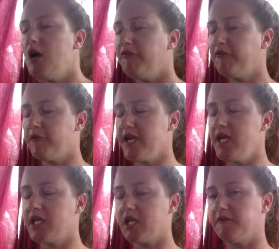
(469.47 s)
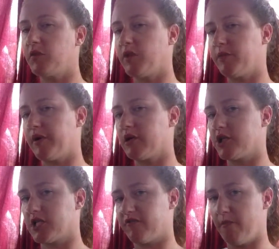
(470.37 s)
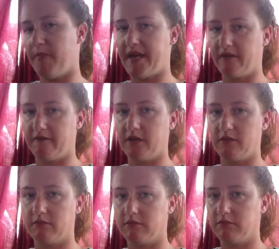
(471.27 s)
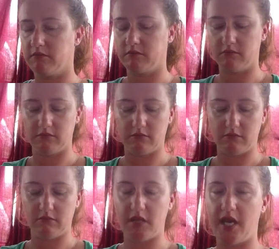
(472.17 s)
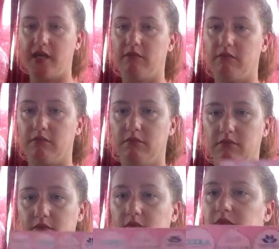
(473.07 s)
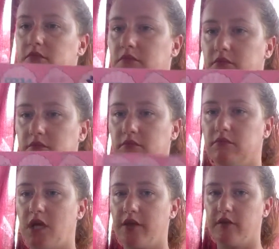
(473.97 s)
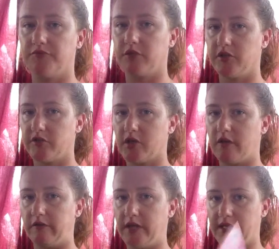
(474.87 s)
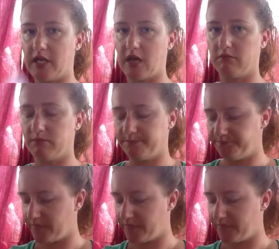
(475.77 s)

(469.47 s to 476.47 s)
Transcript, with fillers: Free gift with purchase from Benefit. And other good stuff like that